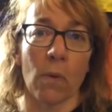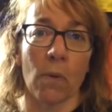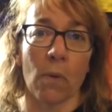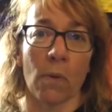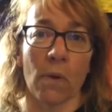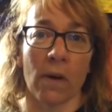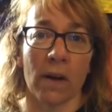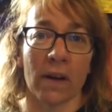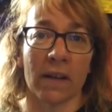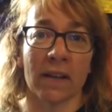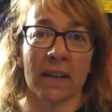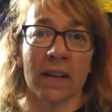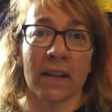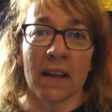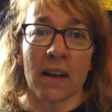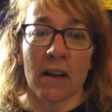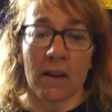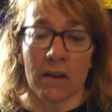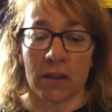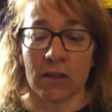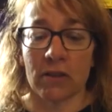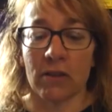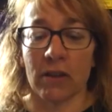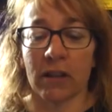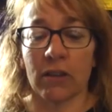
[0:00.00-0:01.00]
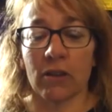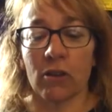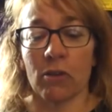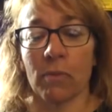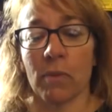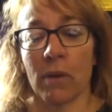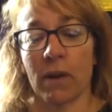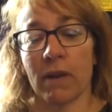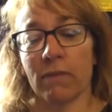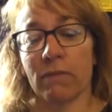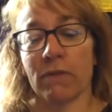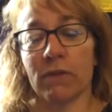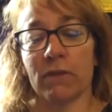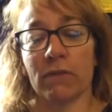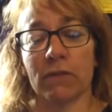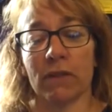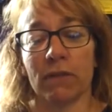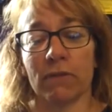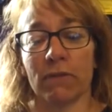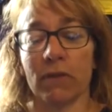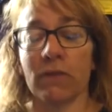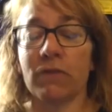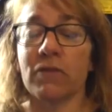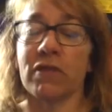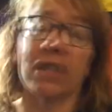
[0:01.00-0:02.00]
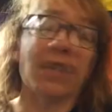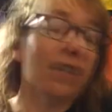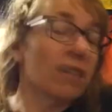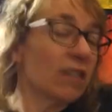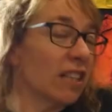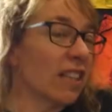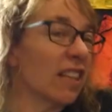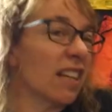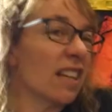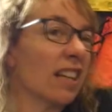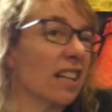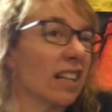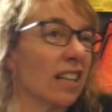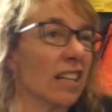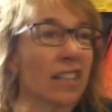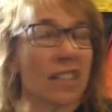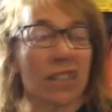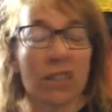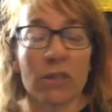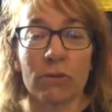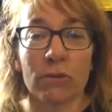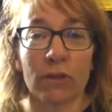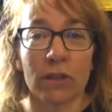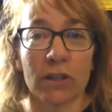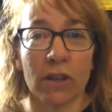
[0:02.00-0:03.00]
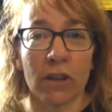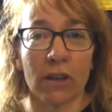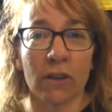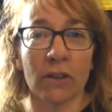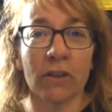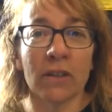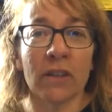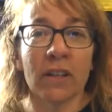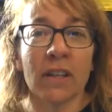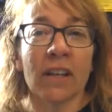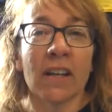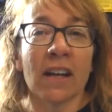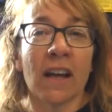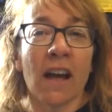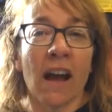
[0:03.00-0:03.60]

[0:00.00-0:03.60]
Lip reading: or because I go by a 50-50, you either get a yes or a no.